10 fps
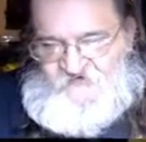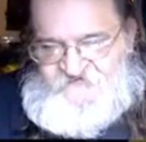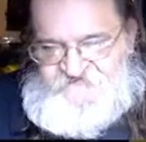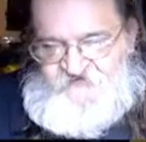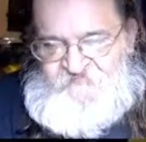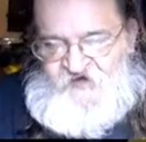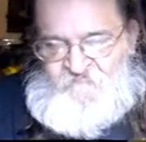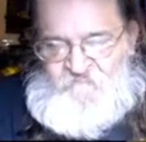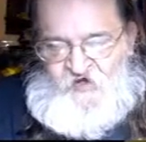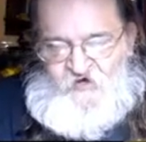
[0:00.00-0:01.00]
question
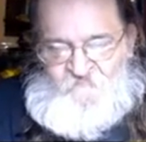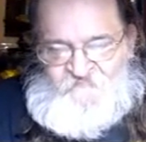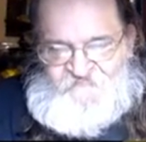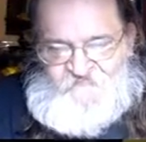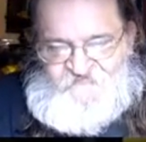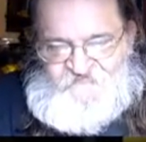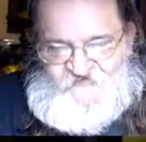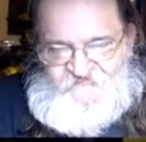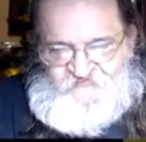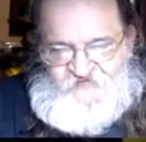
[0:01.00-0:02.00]
about mulm from
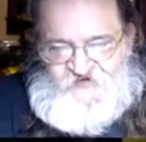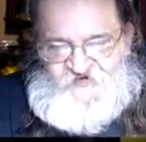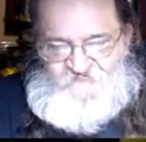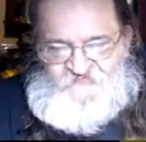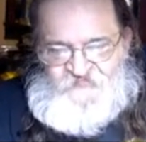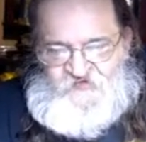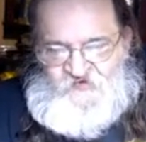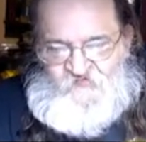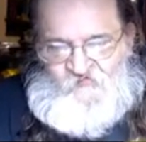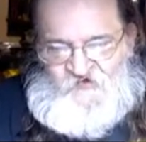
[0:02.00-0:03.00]
driftwood.
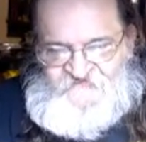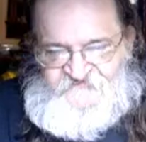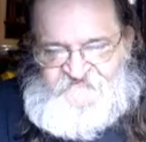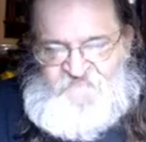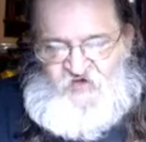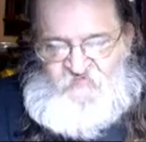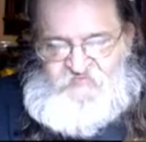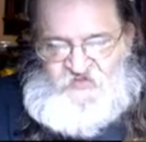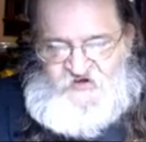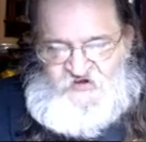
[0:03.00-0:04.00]
What small
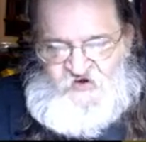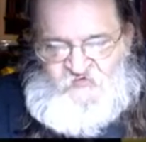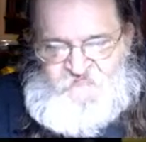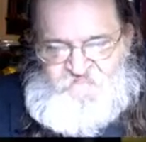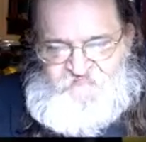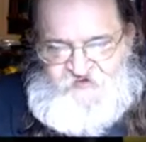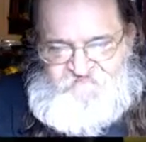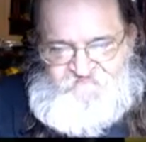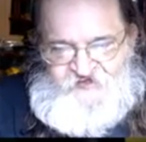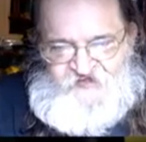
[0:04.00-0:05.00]
pleco would be
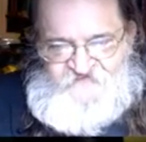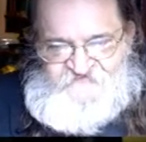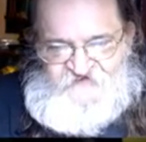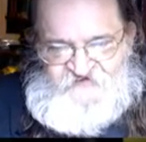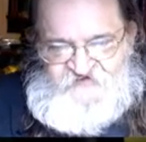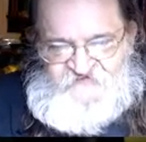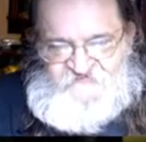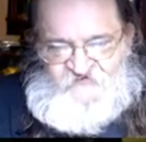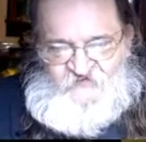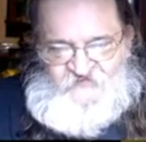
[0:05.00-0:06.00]
best at
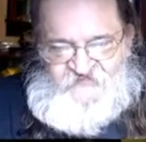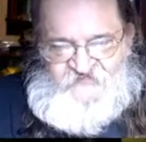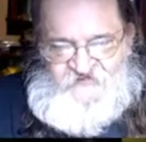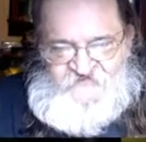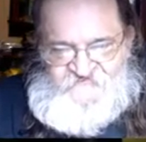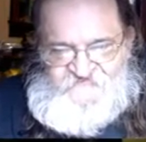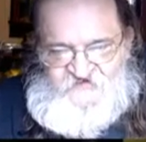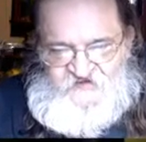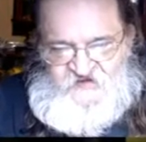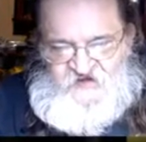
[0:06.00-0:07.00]
controlling this?
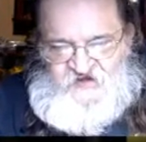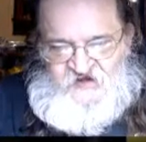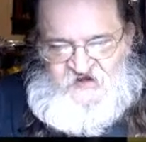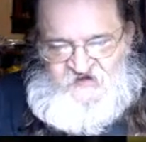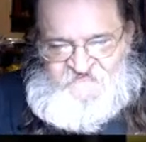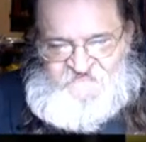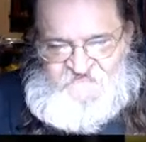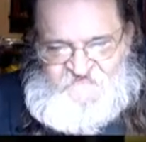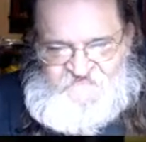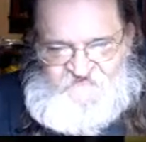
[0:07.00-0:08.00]
I have a
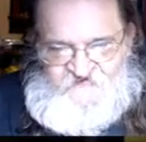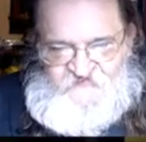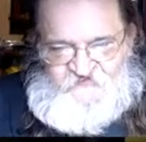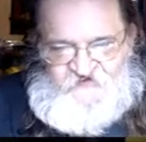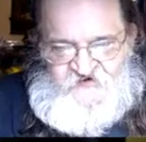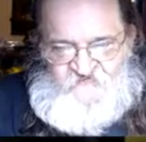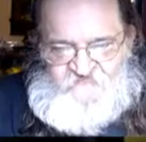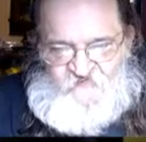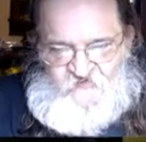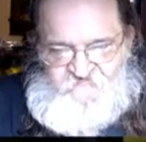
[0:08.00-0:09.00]
Sun
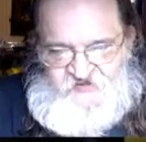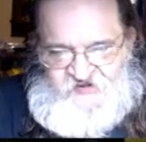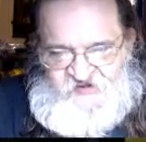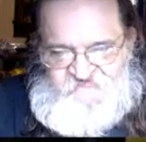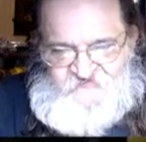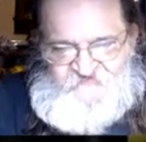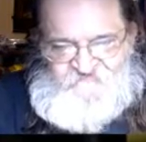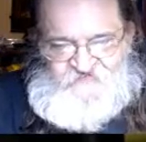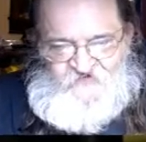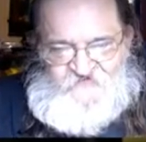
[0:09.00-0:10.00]
304B, but the
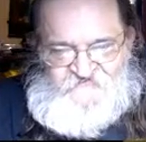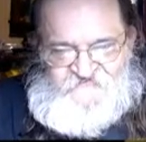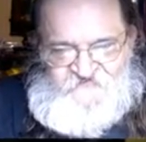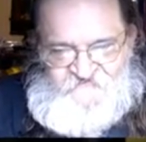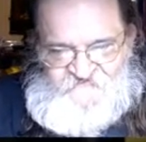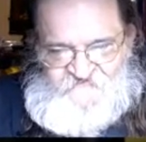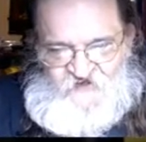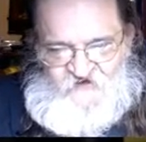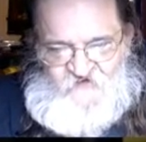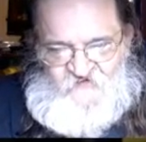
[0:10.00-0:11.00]
flow is too
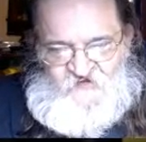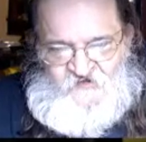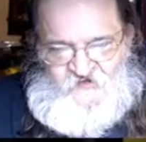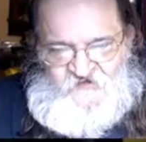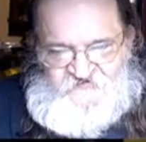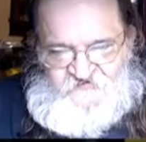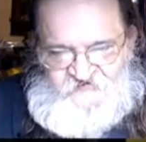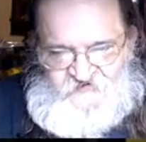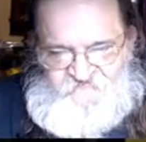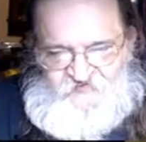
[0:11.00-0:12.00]
slow to
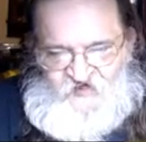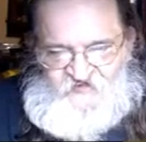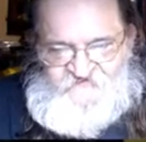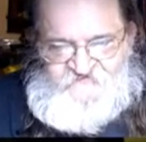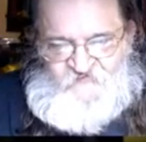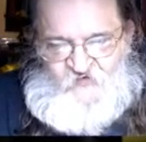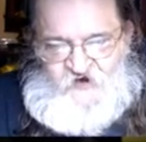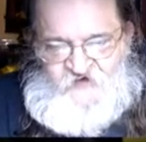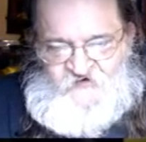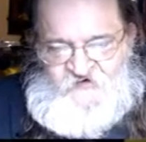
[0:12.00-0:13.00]
really polish the
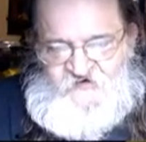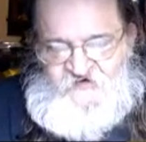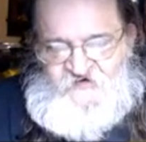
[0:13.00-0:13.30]
water.